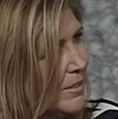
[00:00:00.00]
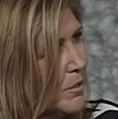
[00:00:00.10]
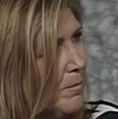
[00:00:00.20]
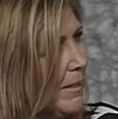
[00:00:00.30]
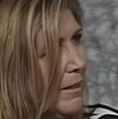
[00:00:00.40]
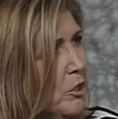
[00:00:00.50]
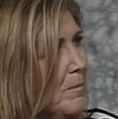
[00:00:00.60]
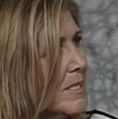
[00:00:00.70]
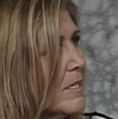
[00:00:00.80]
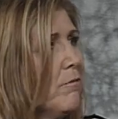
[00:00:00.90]
So my
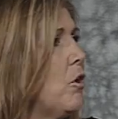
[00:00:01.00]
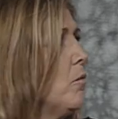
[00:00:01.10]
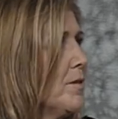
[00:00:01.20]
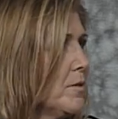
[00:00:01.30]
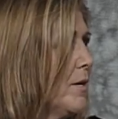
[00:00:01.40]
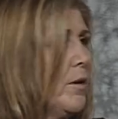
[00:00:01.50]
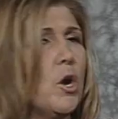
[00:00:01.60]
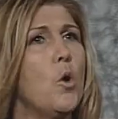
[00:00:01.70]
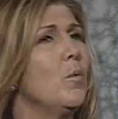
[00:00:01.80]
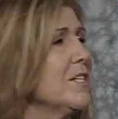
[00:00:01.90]
legalman stuff always it
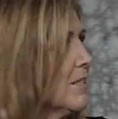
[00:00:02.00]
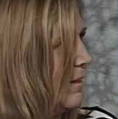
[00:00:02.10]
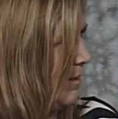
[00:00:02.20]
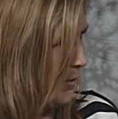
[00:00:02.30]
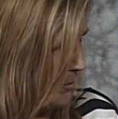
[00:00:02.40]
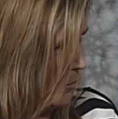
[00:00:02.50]
all went to the, right.